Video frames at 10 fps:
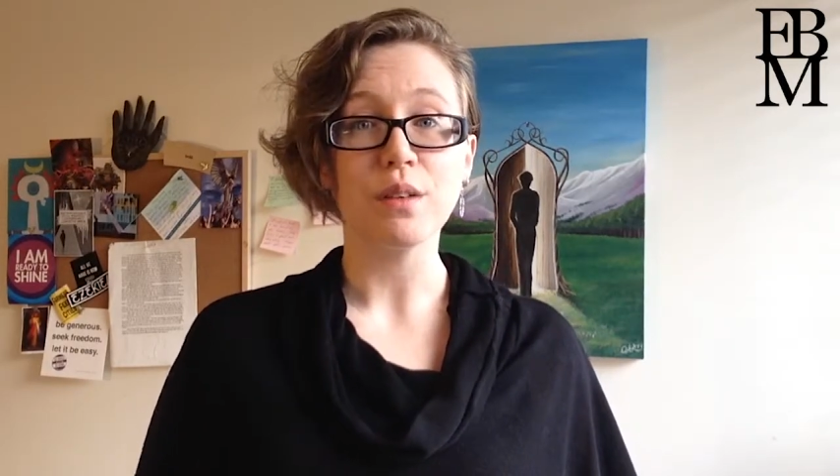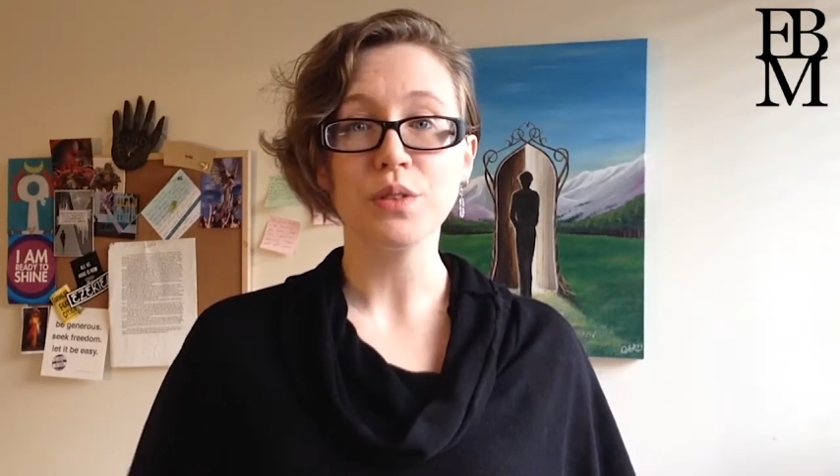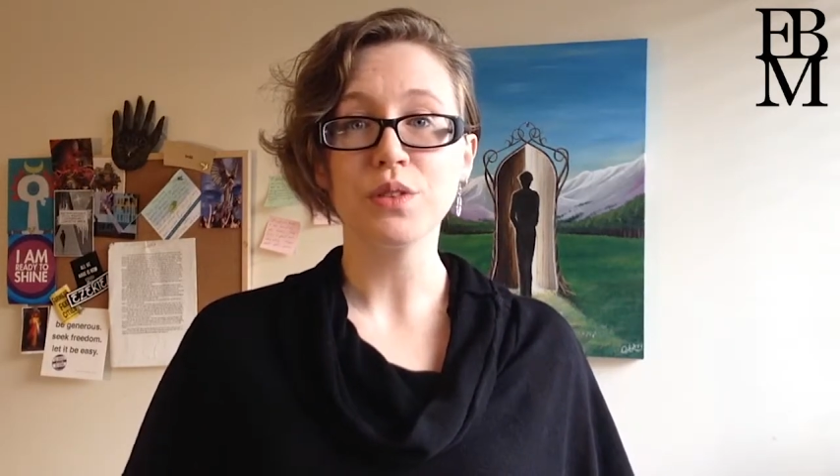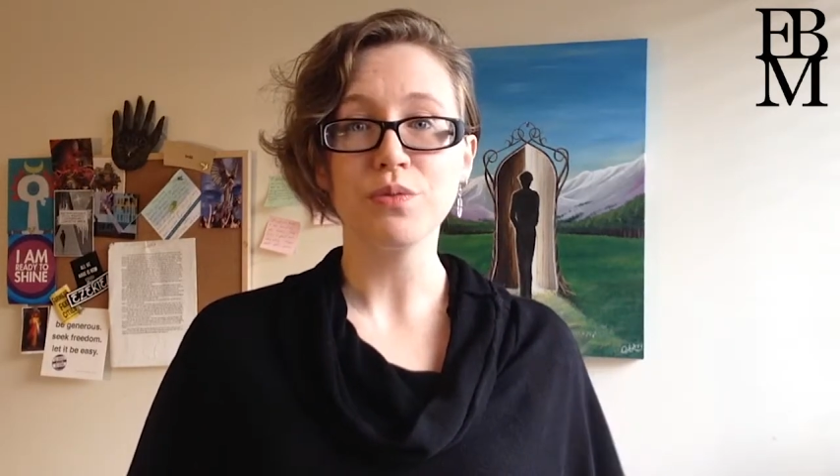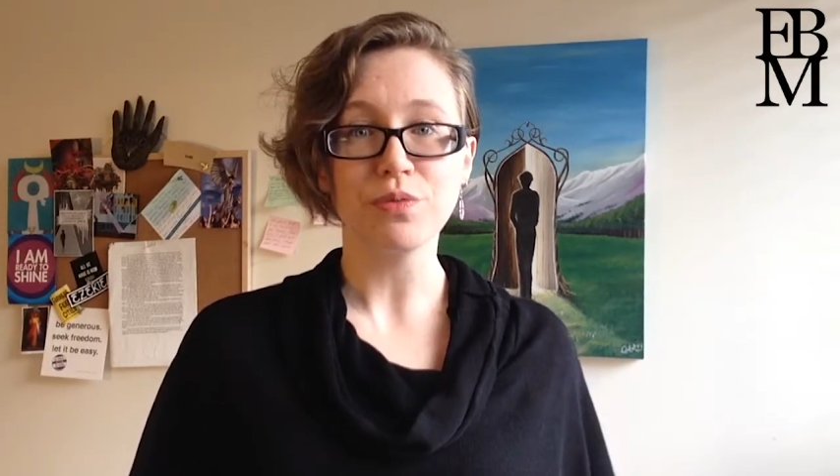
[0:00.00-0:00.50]

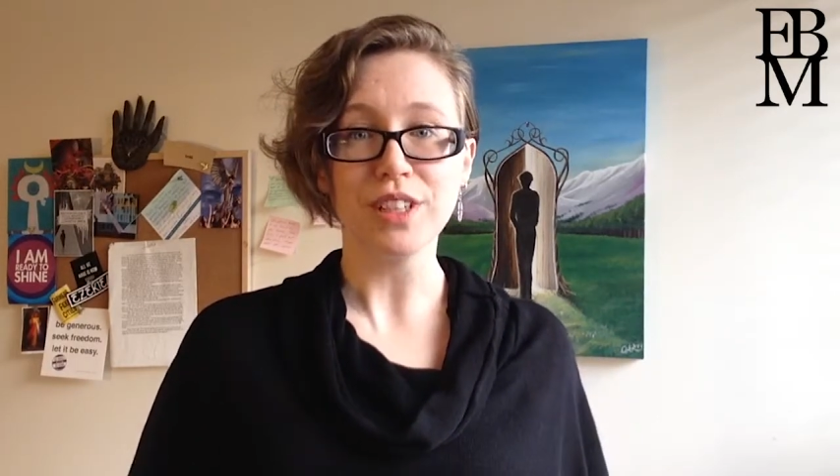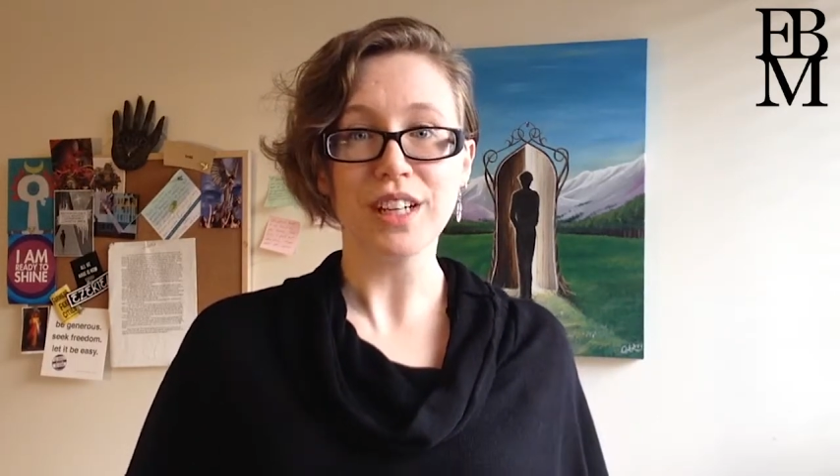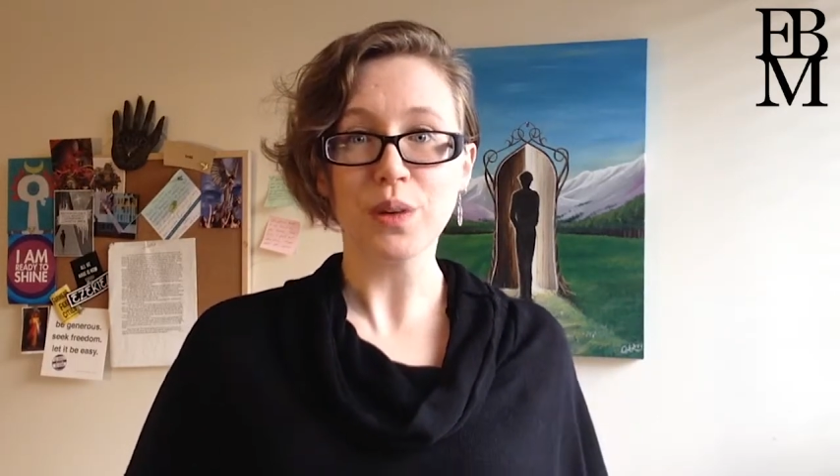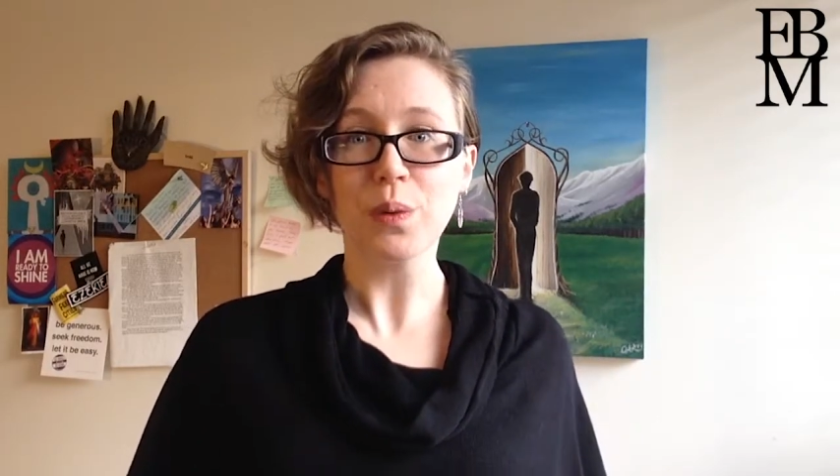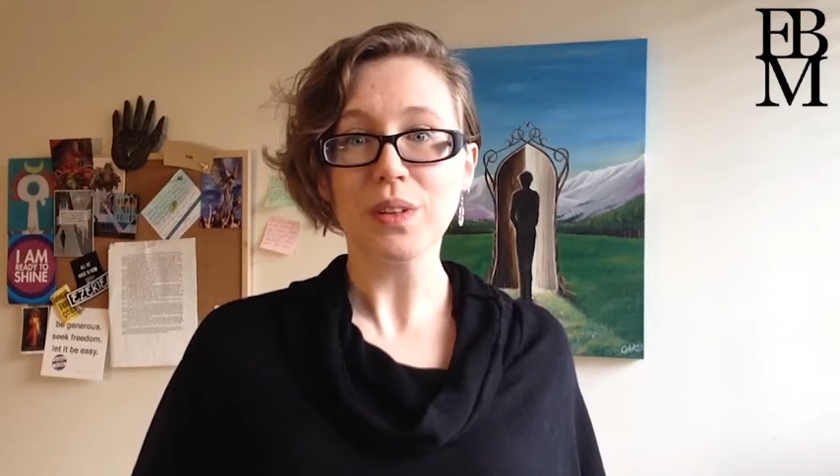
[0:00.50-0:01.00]
How
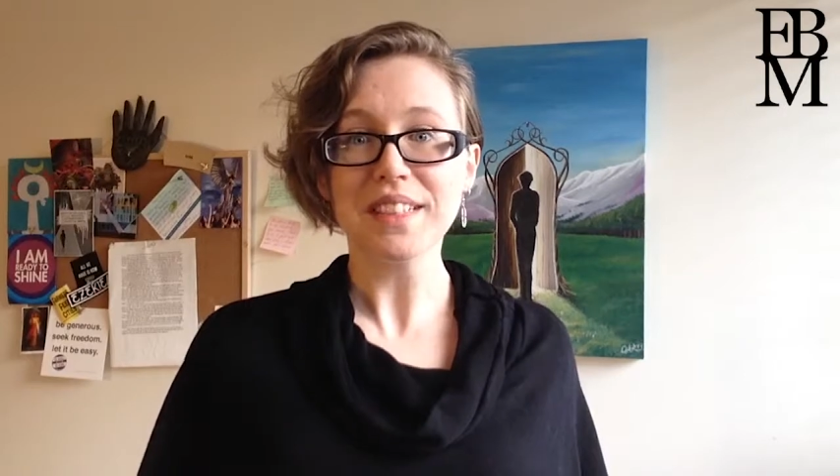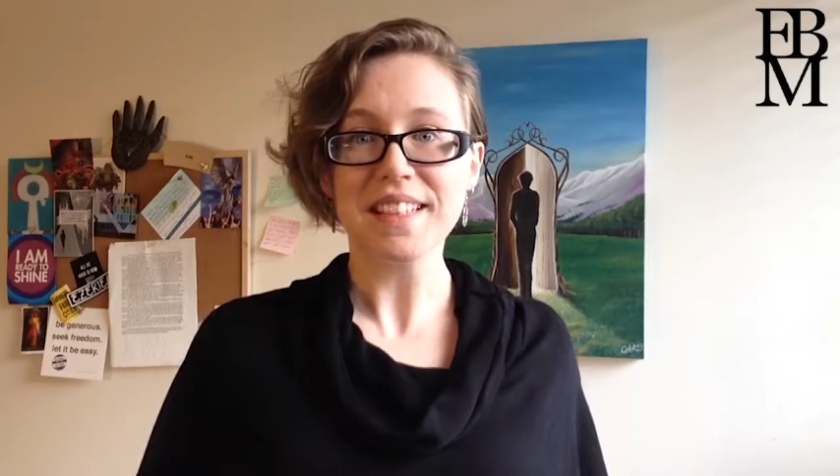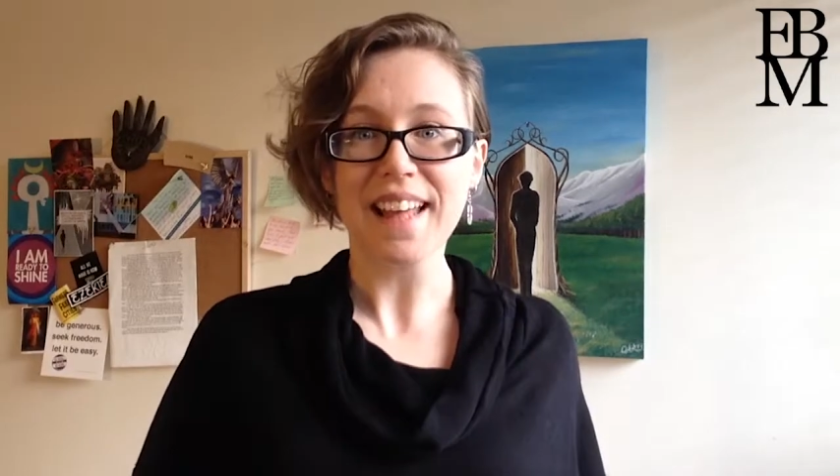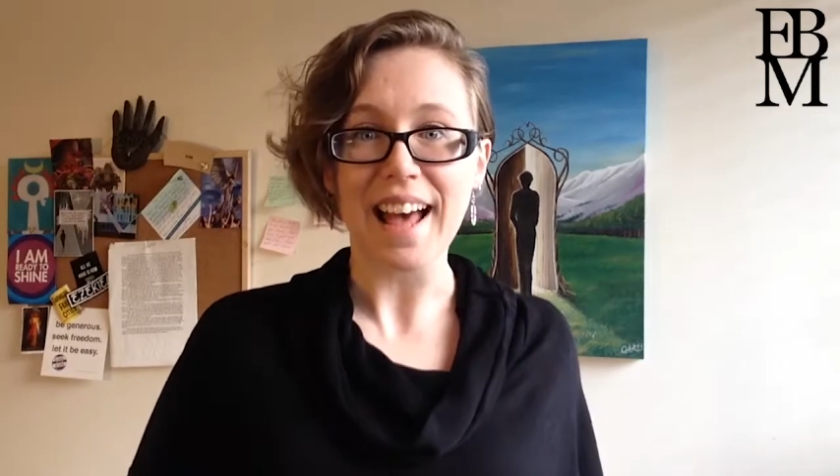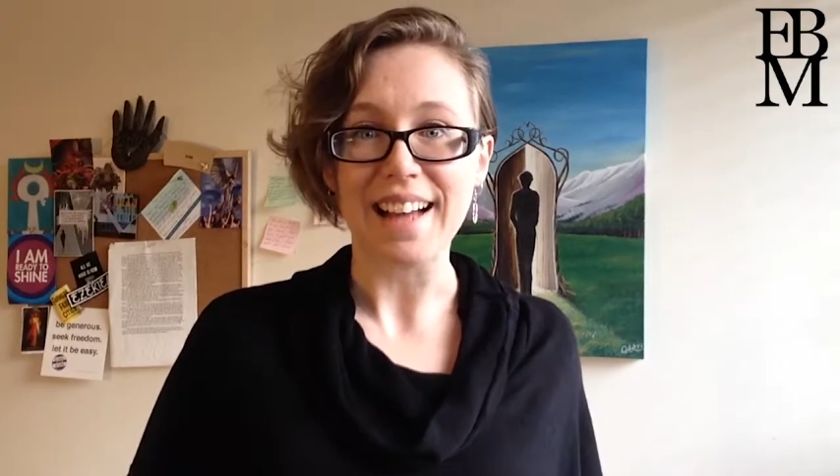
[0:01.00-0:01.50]
friggin' cool
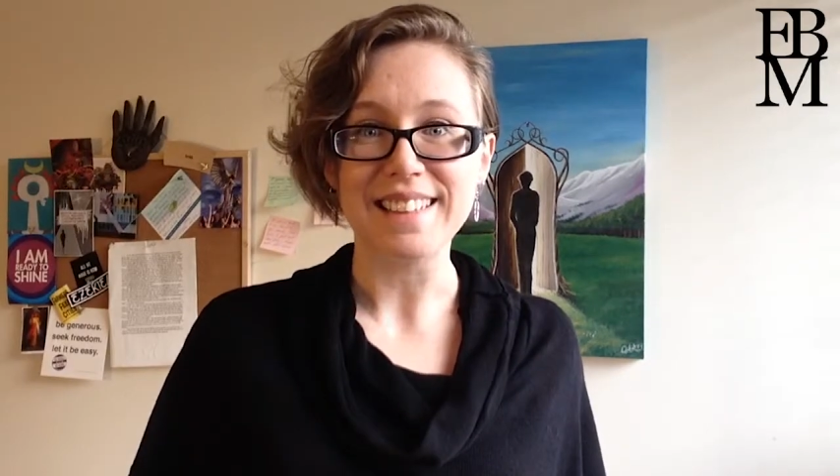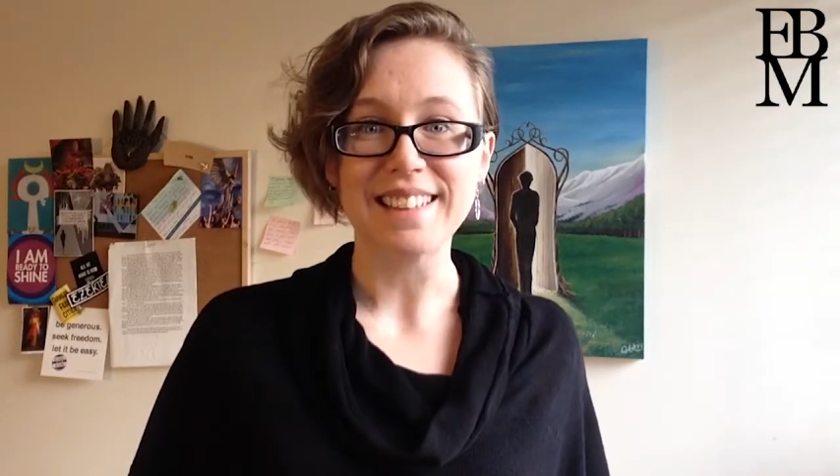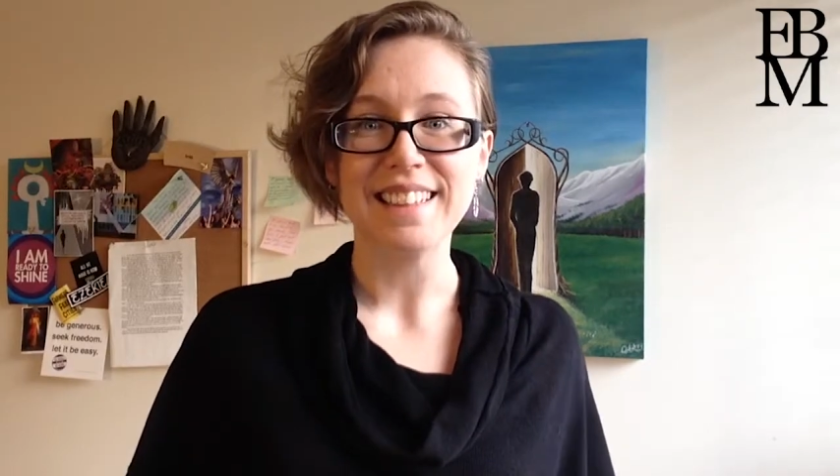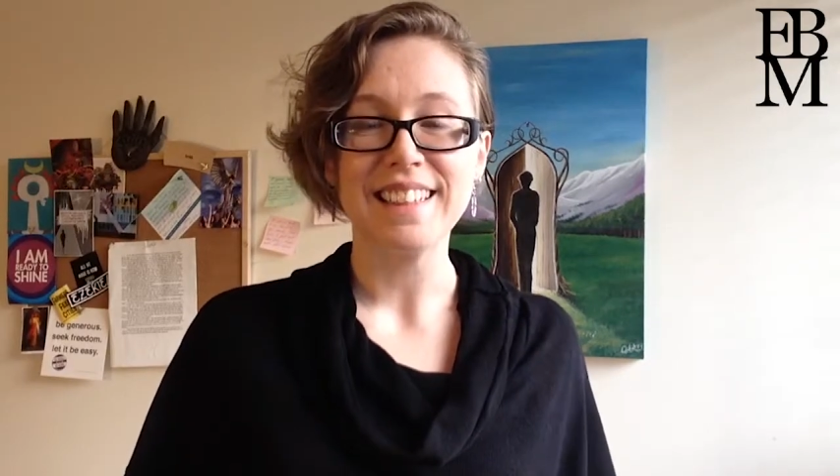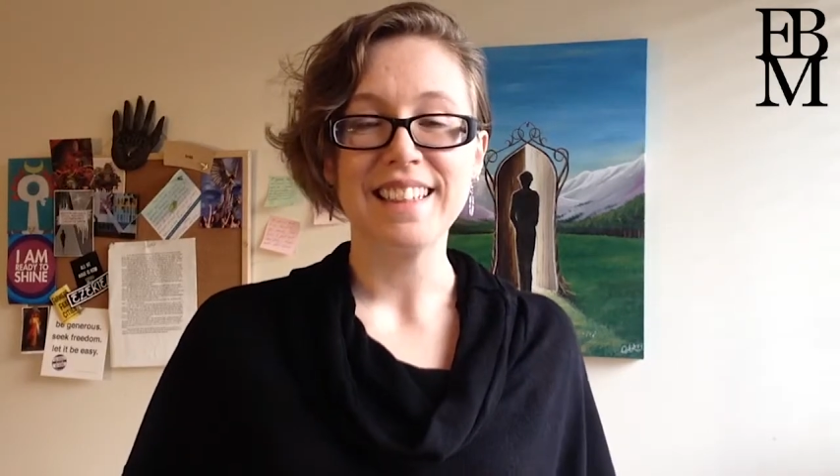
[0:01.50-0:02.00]
is that?